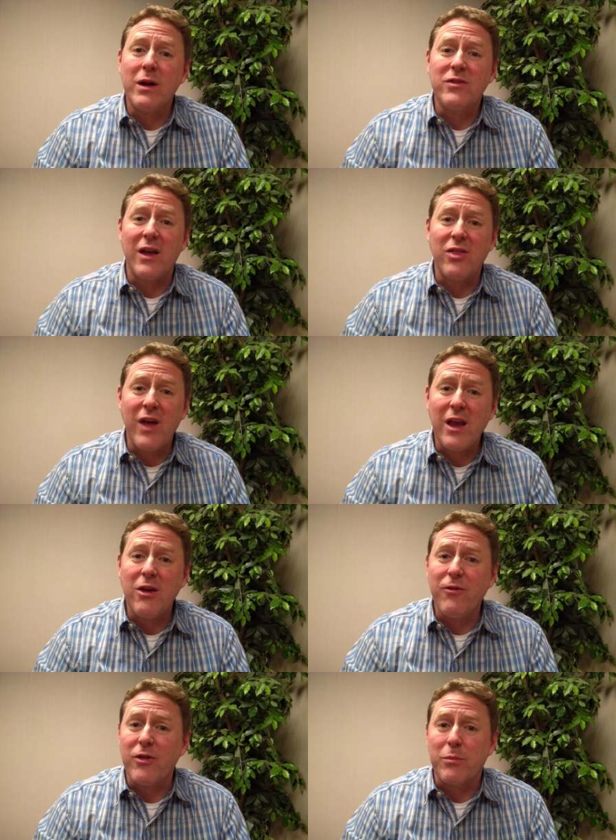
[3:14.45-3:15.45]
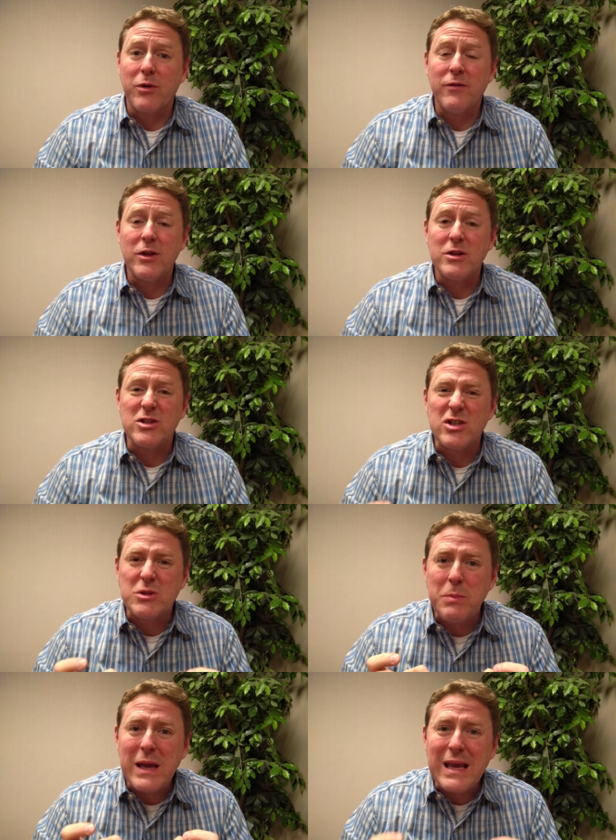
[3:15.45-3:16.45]
to say thank you for the privilege to
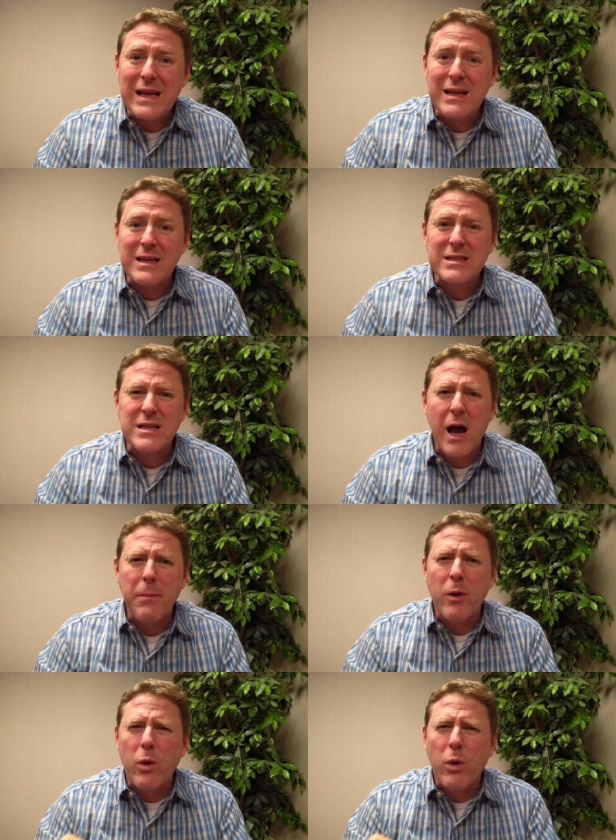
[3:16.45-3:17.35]
speak into this topic.